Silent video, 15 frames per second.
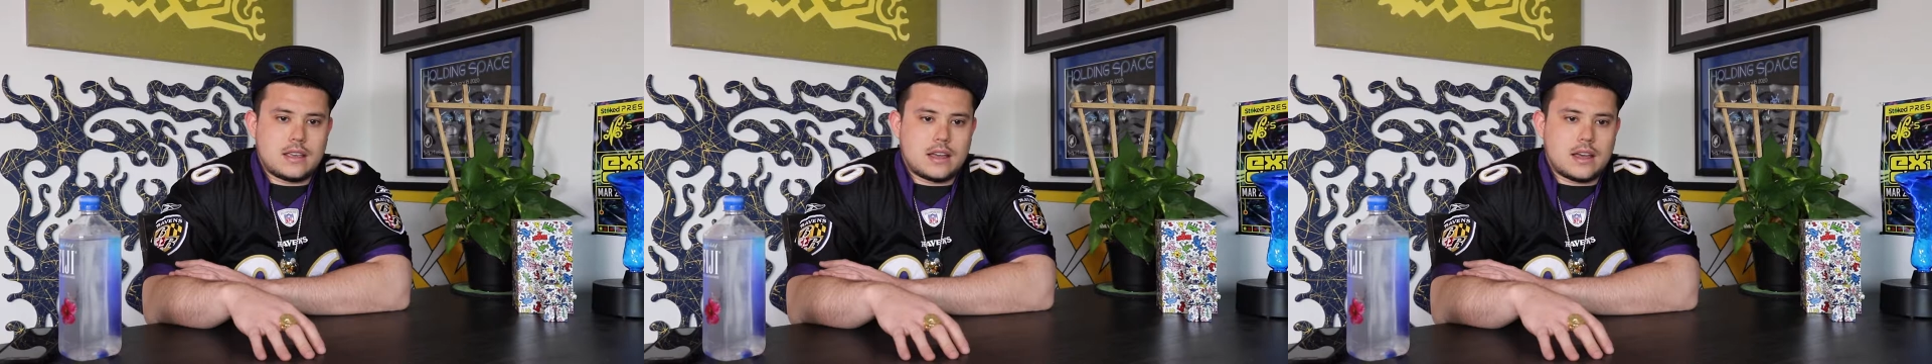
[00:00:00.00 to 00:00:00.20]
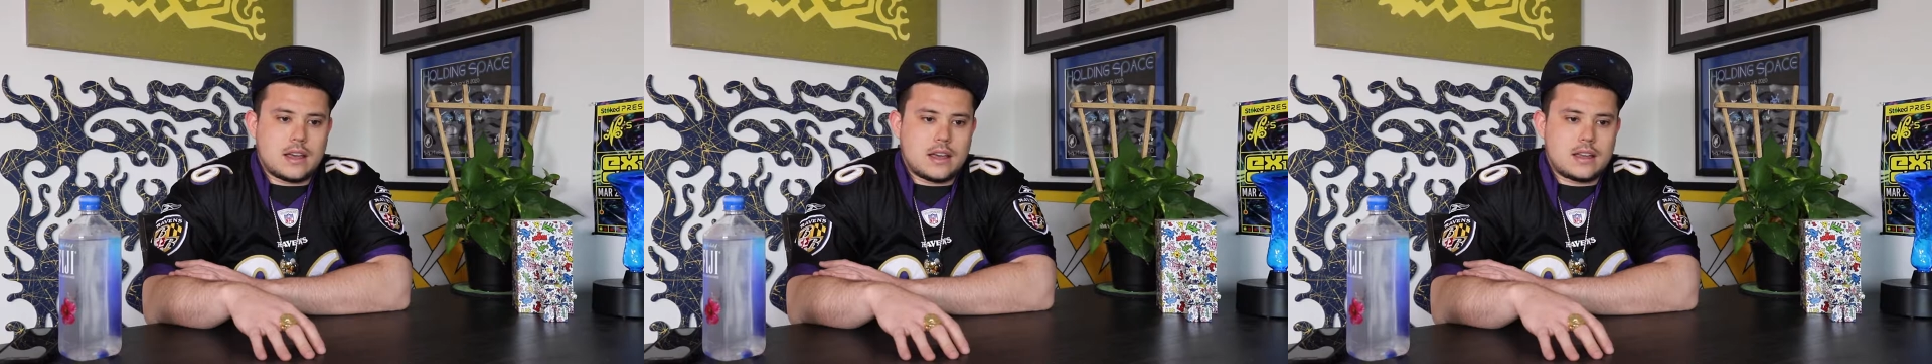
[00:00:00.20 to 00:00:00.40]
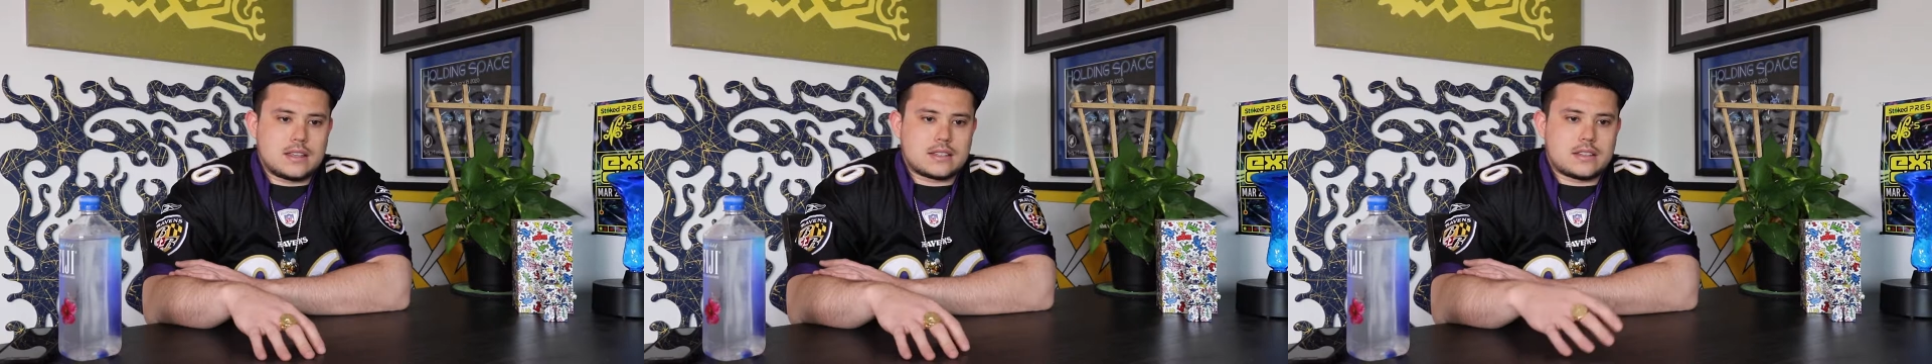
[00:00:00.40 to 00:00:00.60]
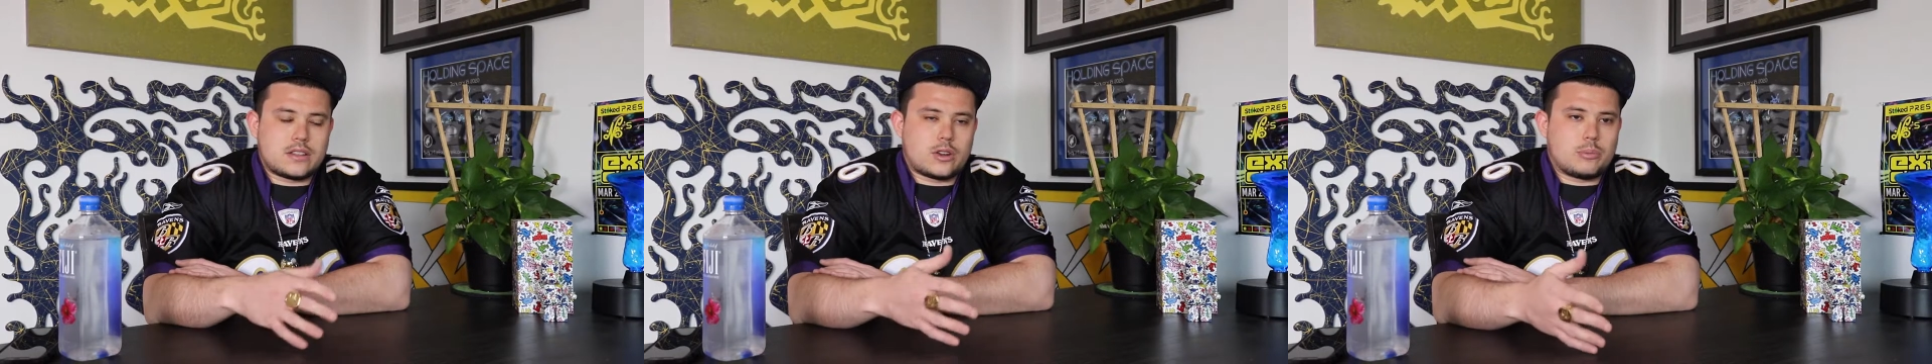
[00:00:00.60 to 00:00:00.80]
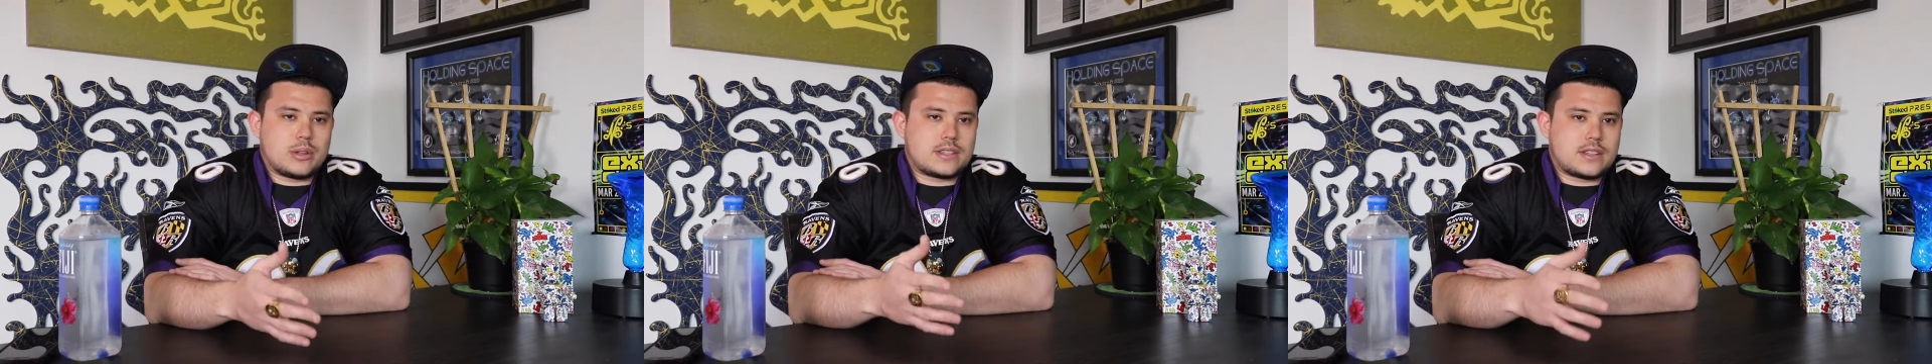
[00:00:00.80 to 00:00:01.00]
is a
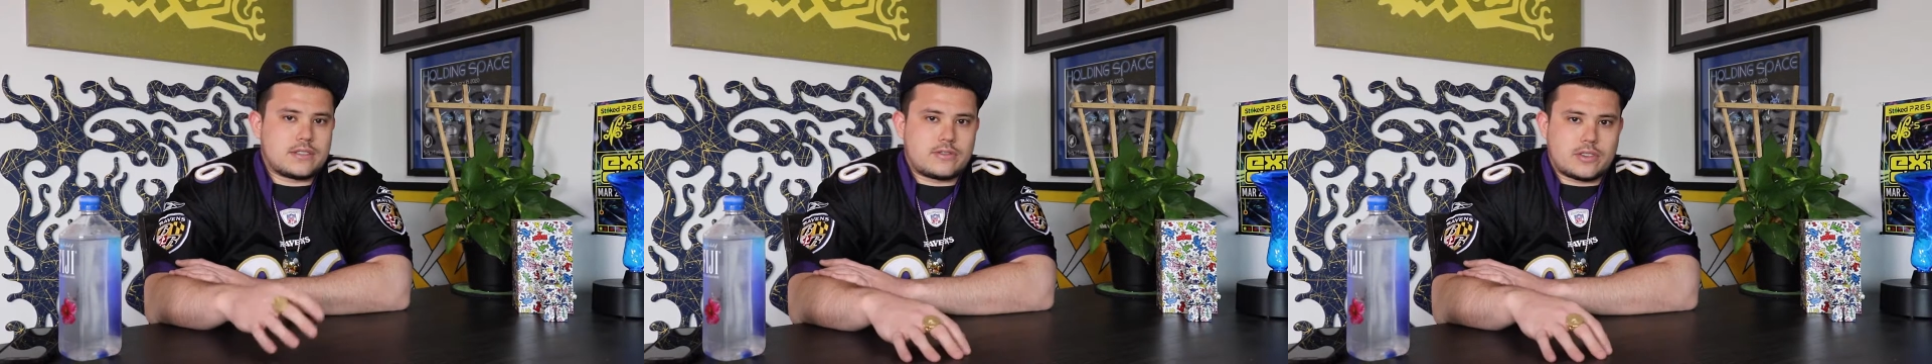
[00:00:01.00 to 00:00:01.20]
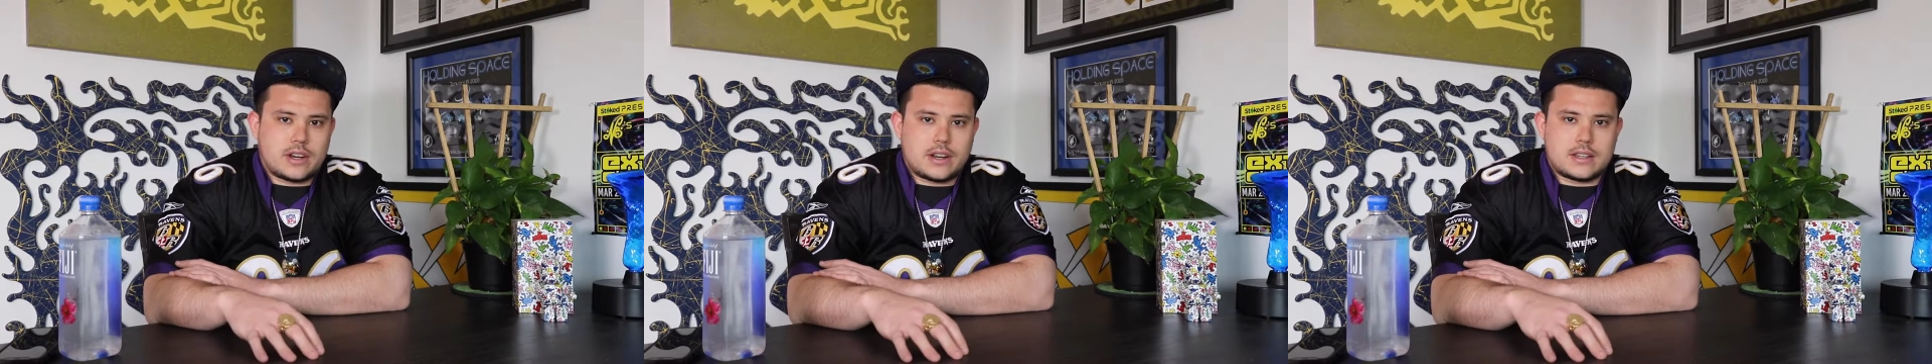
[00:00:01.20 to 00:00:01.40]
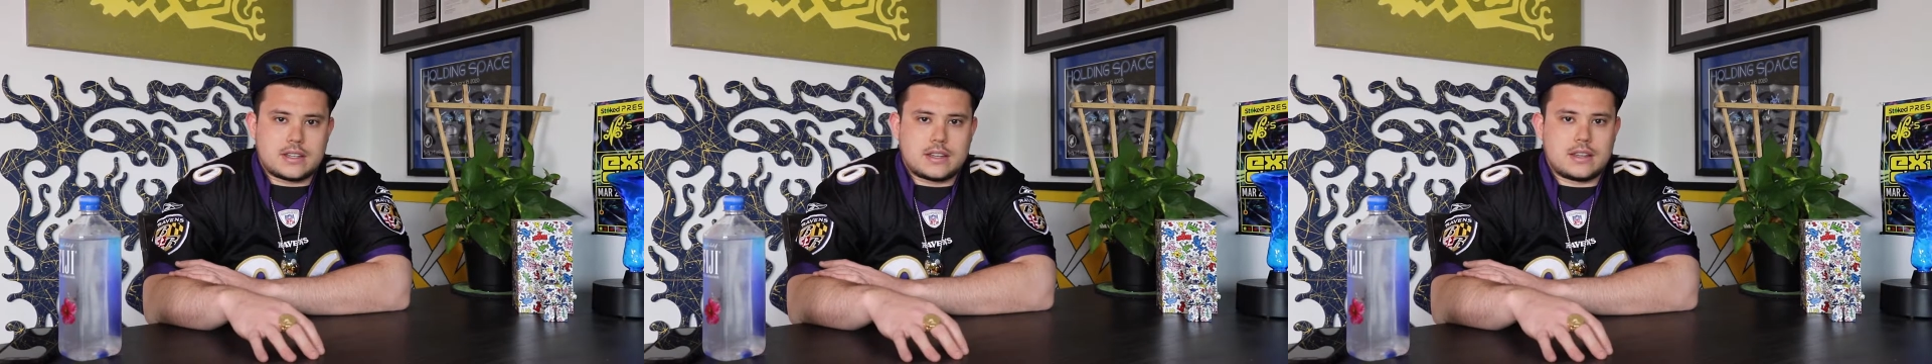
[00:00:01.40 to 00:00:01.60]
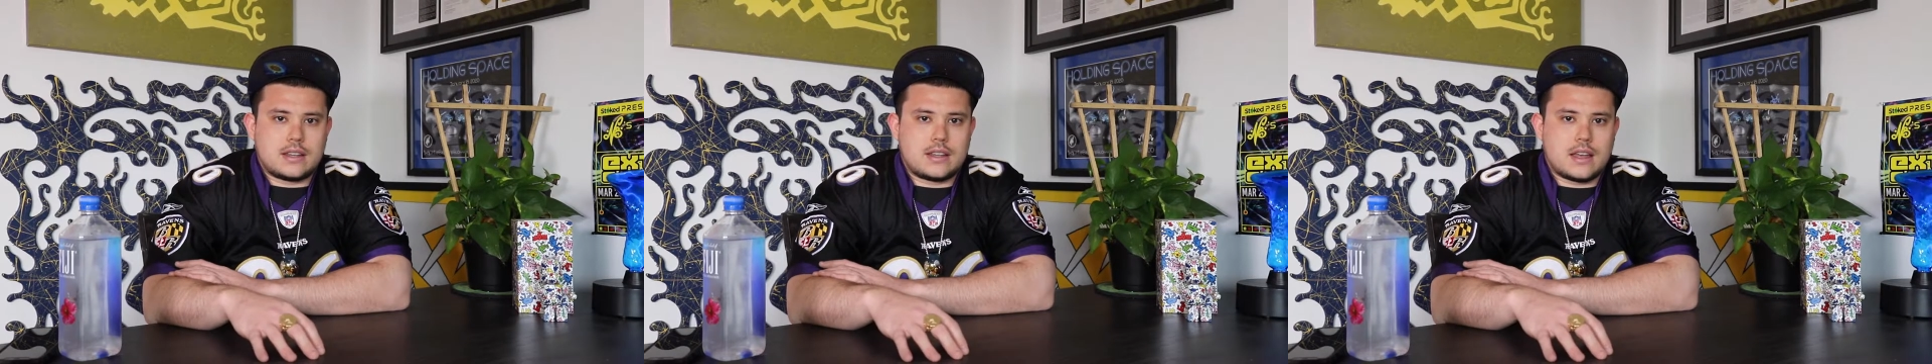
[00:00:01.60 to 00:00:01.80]
little bit different.